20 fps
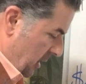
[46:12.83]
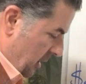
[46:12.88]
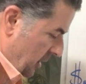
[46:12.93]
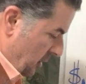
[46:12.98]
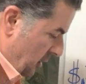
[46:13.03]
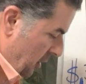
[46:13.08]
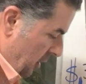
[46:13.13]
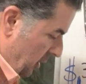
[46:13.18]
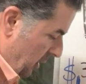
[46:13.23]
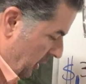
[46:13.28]

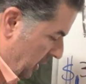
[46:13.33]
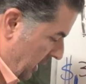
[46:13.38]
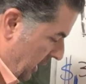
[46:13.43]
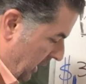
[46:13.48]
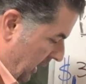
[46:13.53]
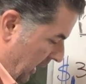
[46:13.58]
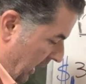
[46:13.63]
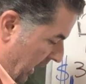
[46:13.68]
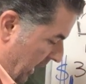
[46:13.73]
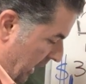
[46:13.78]
you're
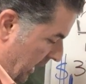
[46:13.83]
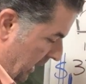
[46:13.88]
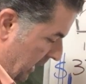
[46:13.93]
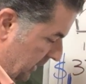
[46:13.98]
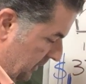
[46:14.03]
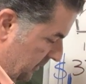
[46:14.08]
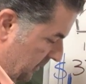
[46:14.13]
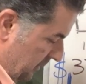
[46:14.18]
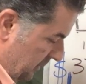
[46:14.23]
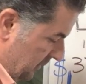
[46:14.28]
looking
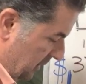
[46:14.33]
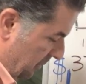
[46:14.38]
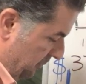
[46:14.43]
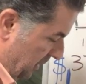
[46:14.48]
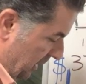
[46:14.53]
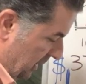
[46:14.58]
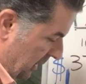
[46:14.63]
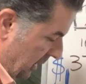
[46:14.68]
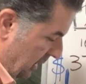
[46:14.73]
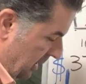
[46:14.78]
at
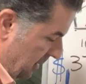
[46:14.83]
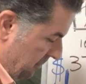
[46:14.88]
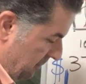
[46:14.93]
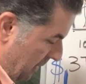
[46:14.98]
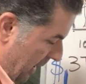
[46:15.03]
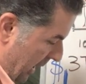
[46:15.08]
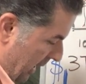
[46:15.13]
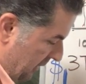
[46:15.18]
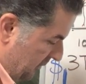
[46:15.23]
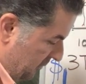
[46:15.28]
typically a
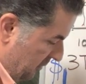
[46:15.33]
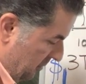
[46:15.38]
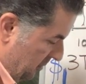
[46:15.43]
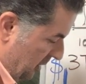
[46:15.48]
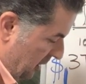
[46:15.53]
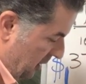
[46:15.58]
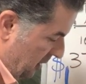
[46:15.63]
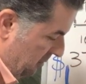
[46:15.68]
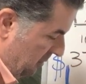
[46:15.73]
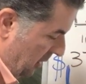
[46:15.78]

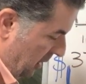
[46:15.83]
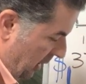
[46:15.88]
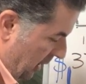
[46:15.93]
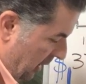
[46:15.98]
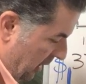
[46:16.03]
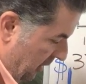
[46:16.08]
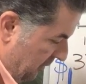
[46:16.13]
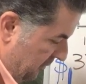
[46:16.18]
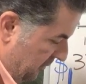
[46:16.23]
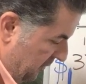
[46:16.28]
maximum
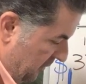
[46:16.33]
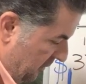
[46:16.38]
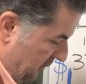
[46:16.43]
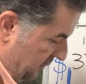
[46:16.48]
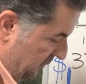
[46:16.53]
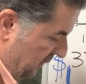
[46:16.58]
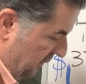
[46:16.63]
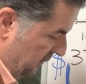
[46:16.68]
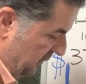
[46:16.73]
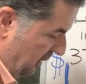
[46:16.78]
of
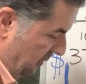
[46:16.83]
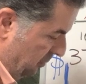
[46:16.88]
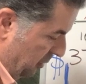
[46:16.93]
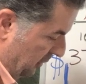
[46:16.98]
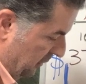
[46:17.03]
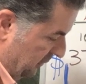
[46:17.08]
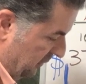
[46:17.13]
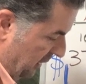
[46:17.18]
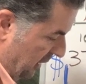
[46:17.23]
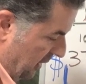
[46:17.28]

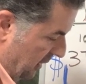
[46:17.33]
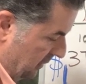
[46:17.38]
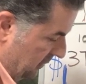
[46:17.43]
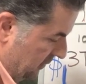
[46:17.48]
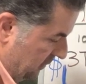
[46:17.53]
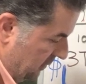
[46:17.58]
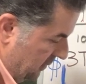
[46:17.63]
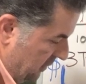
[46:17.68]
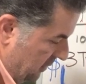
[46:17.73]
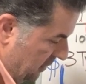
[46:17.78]

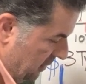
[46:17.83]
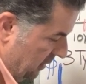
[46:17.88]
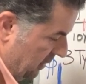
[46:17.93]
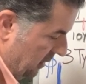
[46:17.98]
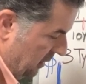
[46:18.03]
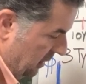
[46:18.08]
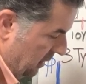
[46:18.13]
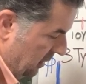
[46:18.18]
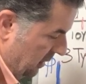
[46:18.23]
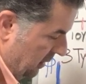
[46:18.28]
50%
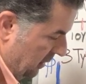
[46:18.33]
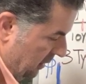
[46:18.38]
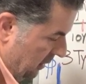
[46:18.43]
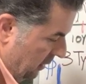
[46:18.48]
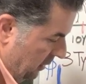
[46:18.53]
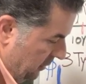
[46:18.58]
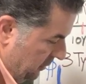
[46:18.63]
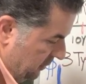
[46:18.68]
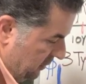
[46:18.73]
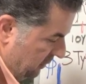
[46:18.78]

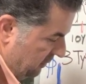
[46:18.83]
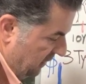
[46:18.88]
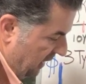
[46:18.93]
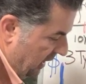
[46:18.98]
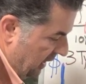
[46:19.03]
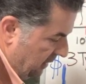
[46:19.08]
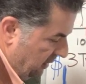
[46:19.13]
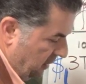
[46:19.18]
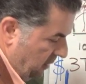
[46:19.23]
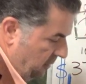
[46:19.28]
loan to
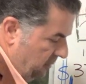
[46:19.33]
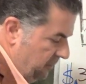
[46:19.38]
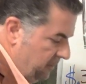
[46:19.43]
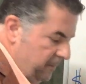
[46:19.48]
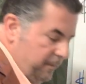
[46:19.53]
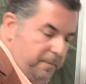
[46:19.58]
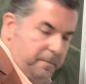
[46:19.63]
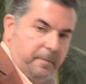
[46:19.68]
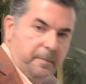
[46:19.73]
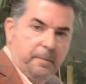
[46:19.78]
value.
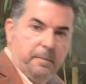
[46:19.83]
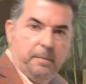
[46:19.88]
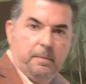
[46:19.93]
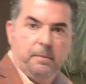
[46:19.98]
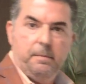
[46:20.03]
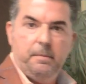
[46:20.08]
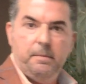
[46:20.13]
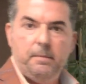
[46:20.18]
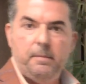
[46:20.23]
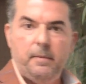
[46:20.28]

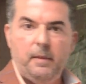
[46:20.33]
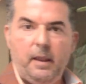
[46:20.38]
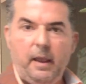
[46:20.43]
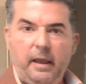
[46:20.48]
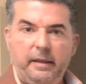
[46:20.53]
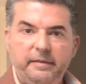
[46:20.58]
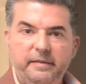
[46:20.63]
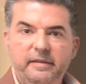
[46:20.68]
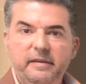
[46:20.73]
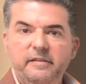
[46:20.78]

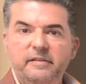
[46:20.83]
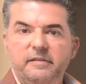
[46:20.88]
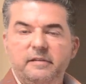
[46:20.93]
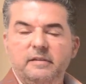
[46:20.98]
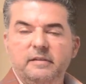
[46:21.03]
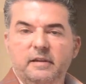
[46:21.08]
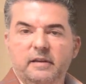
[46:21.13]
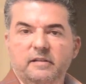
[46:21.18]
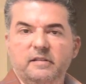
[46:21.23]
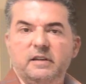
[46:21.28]
And this
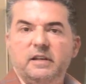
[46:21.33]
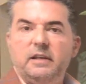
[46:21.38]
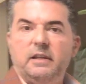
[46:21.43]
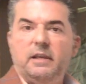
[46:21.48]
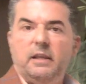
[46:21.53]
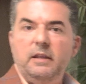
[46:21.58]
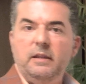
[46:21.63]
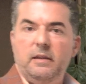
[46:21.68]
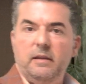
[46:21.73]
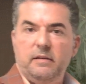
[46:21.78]

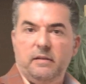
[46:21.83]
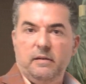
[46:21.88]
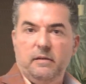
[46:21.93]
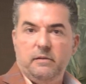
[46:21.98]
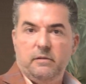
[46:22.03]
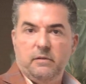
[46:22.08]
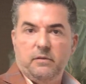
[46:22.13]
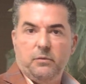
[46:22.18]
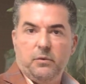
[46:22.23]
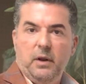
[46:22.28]

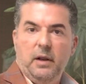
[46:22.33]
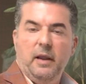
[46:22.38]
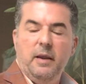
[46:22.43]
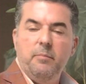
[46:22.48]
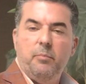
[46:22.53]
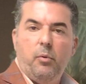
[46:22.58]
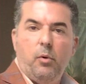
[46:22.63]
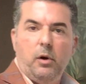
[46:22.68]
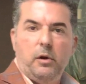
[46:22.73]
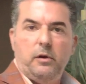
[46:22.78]
is really
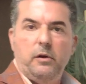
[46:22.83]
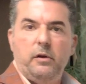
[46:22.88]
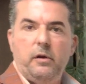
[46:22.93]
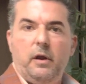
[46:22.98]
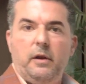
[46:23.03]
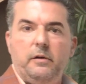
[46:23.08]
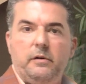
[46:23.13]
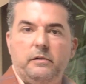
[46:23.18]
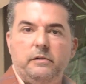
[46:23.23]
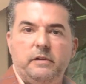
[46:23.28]
important to
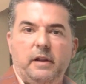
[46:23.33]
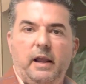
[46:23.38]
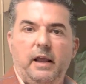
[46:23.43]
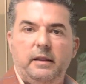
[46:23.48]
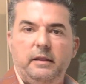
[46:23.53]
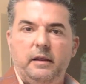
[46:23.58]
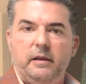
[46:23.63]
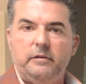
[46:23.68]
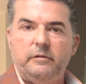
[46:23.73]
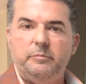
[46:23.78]

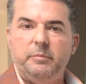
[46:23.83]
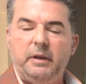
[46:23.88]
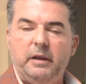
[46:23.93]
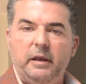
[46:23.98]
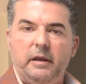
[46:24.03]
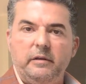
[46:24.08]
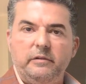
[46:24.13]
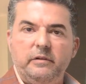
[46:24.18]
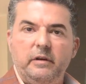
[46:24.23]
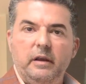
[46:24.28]
understand this,
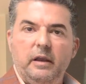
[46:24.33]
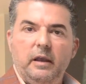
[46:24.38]
because